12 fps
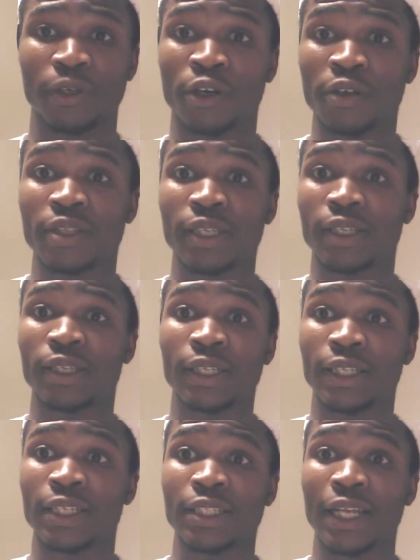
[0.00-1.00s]
Earth,
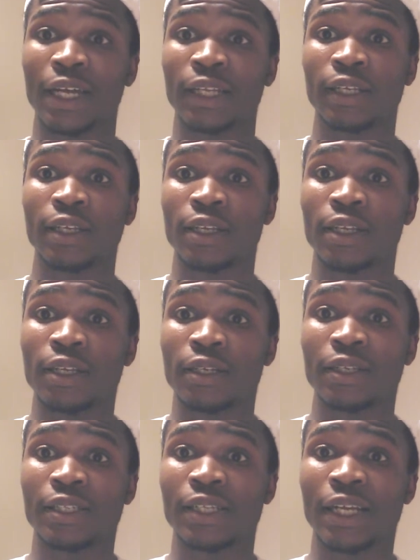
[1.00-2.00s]
there's not
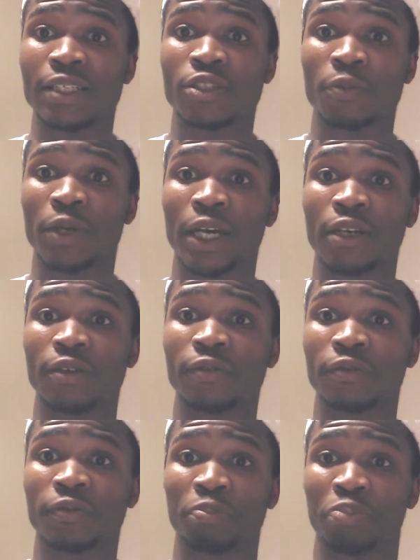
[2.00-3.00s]
some kind
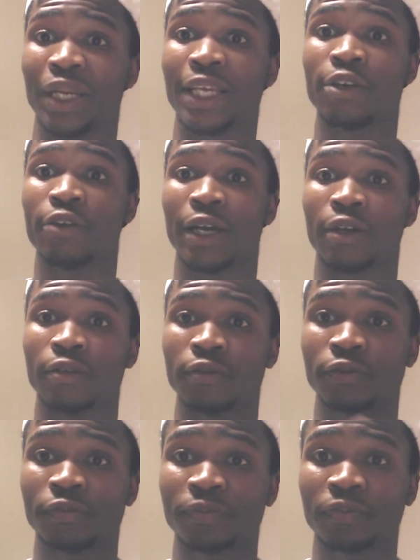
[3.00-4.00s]
of playground.
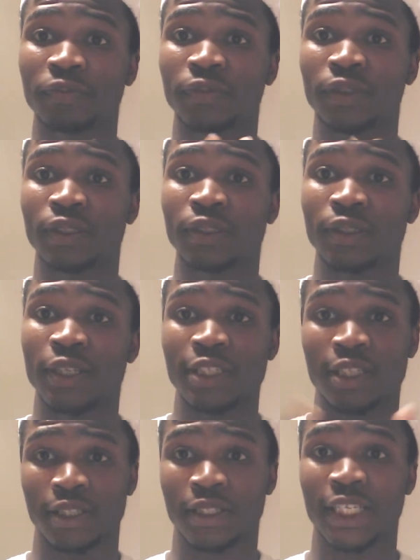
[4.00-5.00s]

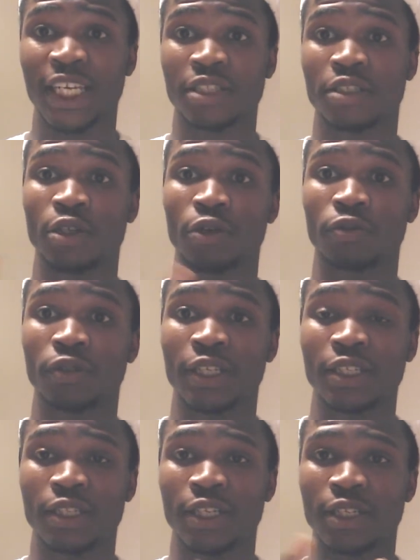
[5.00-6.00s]
There's a test zone.
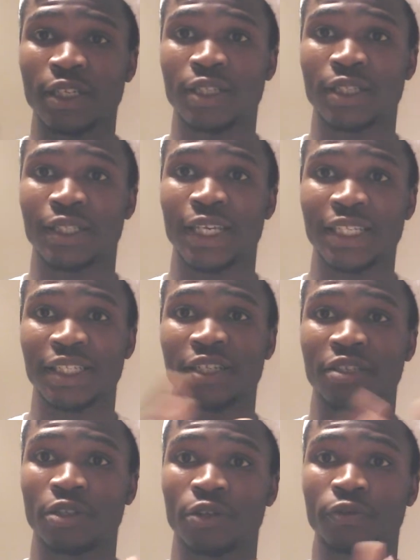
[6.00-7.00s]
This is a
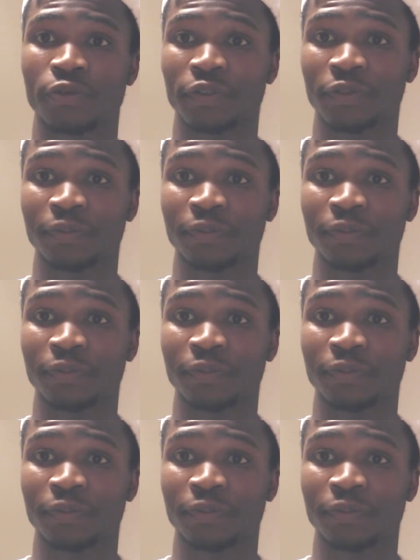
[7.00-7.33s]
testing zone.